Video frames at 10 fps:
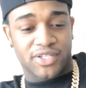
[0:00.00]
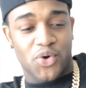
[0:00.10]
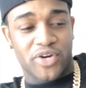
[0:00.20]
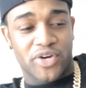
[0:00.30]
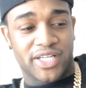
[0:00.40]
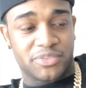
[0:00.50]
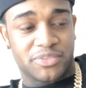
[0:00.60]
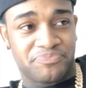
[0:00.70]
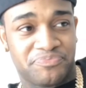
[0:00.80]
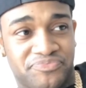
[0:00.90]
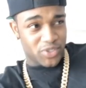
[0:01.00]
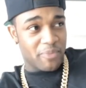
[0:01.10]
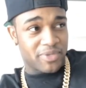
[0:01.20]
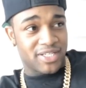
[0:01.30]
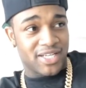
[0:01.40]
uh, going against me. He's
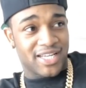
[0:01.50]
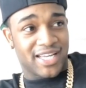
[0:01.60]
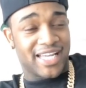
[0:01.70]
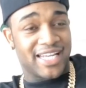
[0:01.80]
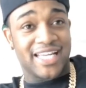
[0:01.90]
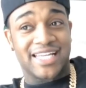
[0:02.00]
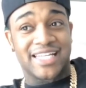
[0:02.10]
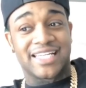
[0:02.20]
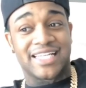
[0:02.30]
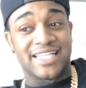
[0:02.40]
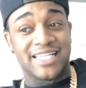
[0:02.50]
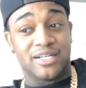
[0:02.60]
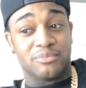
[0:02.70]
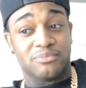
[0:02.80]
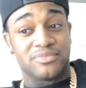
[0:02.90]
rapping, and then he
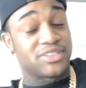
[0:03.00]
um